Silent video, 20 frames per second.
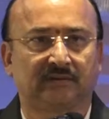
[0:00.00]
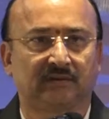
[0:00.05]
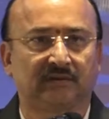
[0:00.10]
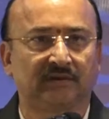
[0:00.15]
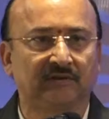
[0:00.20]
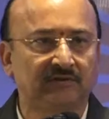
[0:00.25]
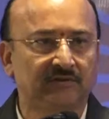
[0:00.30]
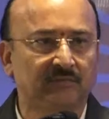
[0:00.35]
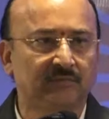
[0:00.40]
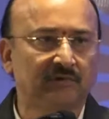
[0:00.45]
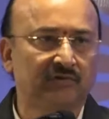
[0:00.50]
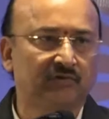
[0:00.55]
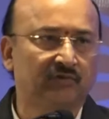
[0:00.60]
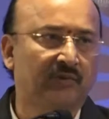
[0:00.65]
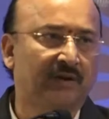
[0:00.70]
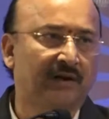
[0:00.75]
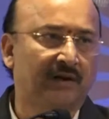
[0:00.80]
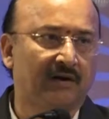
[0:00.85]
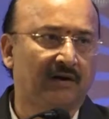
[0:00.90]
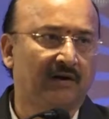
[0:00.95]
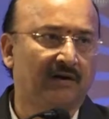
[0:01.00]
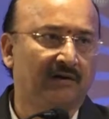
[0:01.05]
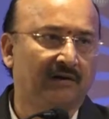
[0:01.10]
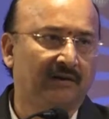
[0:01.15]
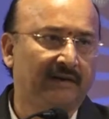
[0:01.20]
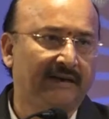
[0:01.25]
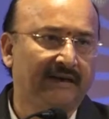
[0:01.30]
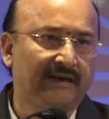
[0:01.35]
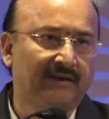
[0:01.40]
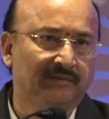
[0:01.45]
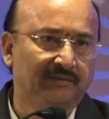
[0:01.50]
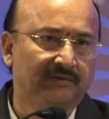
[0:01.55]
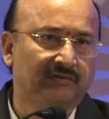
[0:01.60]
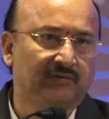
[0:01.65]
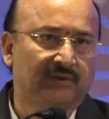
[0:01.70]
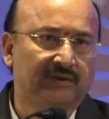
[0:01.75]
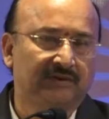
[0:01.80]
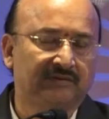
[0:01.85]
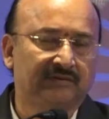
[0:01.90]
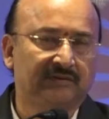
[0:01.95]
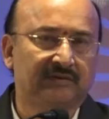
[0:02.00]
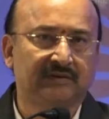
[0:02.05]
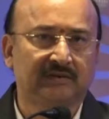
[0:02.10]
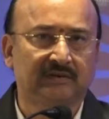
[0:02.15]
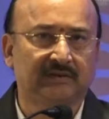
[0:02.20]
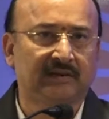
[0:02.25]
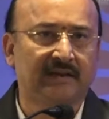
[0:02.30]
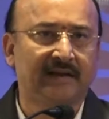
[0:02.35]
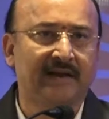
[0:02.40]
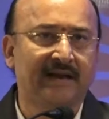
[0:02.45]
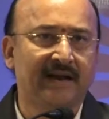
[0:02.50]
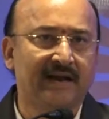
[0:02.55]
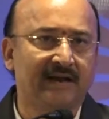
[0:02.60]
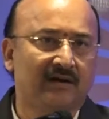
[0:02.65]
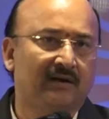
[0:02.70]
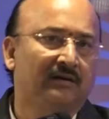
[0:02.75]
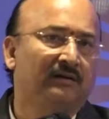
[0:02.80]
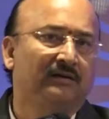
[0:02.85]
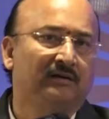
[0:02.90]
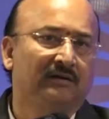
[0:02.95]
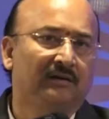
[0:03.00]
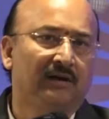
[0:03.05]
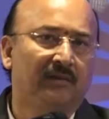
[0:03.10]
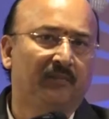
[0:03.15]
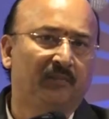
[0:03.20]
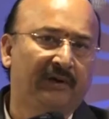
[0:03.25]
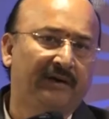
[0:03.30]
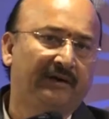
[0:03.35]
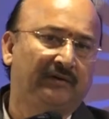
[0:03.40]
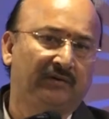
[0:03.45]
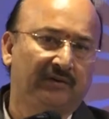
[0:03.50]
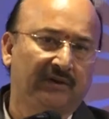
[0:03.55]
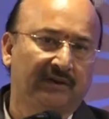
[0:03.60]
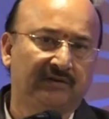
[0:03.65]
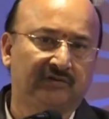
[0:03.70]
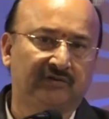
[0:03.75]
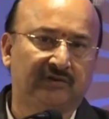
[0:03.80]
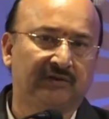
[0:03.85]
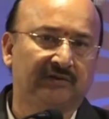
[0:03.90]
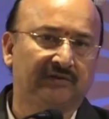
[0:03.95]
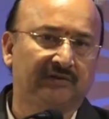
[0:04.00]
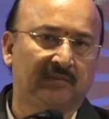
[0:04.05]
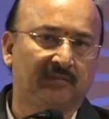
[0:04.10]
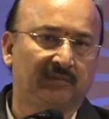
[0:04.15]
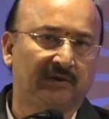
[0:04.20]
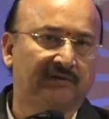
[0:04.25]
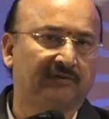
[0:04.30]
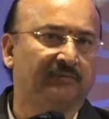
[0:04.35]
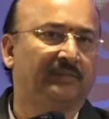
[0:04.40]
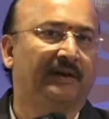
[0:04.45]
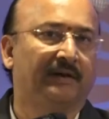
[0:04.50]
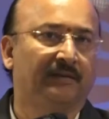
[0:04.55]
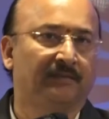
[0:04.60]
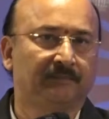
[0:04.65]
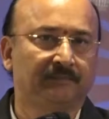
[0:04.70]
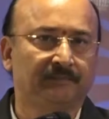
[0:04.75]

Customers who are not individuals, they cannot complain to the Insurance Ombudsman.